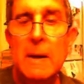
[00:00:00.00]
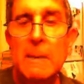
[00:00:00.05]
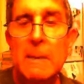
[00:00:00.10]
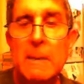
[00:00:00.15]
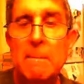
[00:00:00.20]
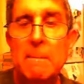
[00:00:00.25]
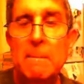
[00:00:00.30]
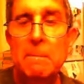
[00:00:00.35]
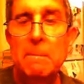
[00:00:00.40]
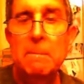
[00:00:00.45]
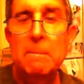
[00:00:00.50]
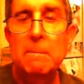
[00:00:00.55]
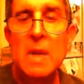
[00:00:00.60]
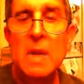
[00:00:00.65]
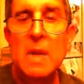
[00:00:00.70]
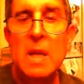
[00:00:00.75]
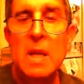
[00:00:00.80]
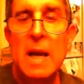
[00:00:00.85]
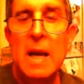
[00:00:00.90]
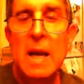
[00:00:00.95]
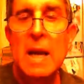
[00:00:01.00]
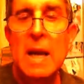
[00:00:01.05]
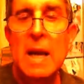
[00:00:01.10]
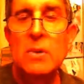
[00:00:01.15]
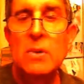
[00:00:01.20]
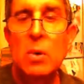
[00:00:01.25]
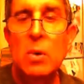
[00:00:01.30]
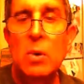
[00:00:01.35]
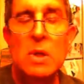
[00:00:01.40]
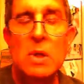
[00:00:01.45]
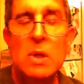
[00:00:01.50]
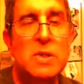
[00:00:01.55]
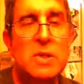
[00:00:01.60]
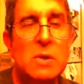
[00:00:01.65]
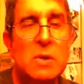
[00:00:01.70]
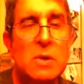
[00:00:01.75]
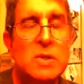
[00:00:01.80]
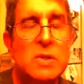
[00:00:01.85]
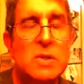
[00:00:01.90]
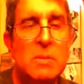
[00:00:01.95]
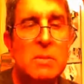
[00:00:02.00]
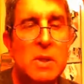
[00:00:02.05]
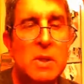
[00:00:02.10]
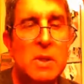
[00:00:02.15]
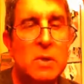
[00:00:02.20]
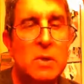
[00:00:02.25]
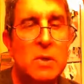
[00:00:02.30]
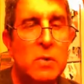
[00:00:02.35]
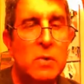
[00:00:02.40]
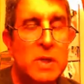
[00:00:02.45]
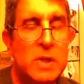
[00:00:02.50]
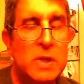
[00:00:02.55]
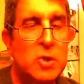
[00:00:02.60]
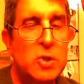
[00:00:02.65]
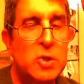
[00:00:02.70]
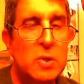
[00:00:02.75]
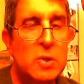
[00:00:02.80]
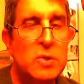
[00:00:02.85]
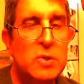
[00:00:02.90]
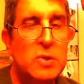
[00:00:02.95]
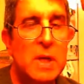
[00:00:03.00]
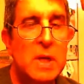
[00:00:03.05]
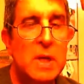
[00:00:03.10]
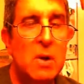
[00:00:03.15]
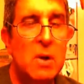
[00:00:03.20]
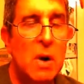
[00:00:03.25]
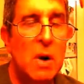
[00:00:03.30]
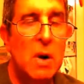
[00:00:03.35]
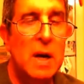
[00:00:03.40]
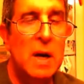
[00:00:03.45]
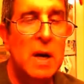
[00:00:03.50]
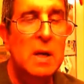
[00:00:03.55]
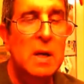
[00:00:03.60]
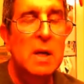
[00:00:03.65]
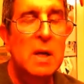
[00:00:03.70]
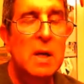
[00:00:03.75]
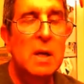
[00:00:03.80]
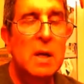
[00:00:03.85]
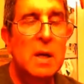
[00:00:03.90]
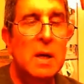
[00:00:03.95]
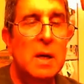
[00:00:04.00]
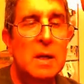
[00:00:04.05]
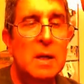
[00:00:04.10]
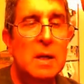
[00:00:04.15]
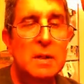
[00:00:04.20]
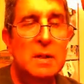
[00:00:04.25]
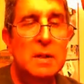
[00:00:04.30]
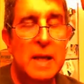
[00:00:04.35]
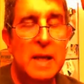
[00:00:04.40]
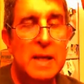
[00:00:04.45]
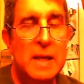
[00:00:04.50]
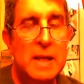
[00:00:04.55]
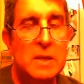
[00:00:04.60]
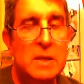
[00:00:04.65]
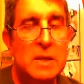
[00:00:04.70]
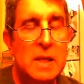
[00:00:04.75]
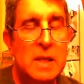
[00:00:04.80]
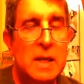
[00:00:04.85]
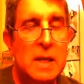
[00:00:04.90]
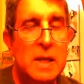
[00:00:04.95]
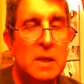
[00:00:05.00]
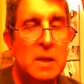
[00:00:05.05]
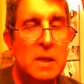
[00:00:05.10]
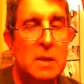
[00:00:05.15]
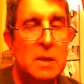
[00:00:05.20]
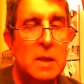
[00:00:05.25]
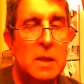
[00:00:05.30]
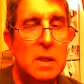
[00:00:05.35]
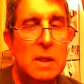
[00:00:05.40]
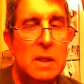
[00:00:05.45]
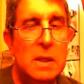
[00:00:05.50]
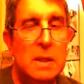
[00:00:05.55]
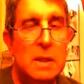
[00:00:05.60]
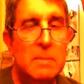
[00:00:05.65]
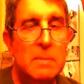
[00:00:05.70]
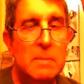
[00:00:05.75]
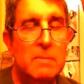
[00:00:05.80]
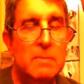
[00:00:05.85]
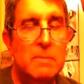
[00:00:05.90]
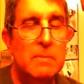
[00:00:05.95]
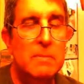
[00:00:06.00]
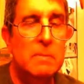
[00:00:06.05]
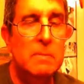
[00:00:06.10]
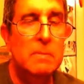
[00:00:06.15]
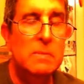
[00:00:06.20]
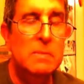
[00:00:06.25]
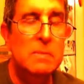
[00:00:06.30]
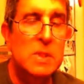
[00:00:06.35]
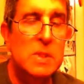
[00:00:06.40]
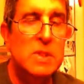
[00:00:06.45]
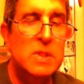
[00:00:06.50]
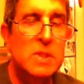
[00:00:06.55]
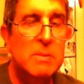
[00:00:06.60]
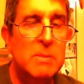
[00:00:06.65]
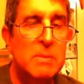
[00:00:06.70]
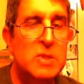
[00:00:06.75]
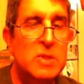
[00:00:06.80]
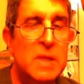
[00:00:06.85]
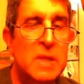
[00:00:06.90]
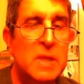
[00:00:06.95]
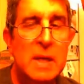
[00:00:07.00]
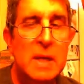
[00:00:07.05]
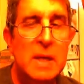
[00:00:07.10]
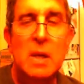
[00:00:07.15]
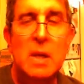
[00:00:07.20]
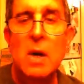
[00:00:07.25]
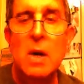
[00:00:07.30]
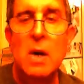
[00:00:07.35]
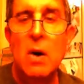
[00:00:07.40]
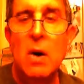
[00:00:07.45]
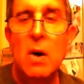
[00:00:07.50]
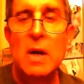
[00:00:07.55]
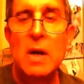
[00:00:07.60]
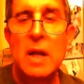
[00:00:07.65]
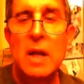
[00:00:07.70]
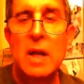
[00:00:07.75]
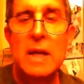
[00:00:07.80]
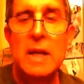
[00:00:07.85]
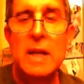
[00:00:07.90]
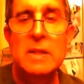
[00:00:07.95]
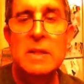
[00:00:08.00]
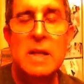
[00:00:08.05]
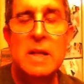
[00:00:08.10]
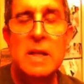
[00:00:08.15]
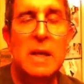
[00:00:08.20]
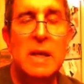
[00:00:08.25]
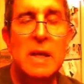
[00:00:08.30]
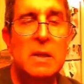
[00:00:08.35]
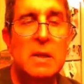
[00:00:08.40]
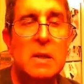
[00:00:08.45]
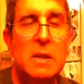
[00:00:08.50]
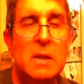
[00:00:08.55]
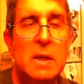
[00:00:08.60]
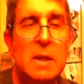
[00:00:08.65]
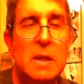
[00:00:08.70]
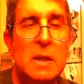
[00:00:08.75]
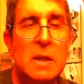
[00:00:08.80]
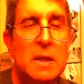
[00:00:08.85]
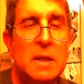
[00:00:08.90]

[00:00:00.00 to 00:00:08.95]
And there are also some other creatures that are laying down, to some extent, are laying down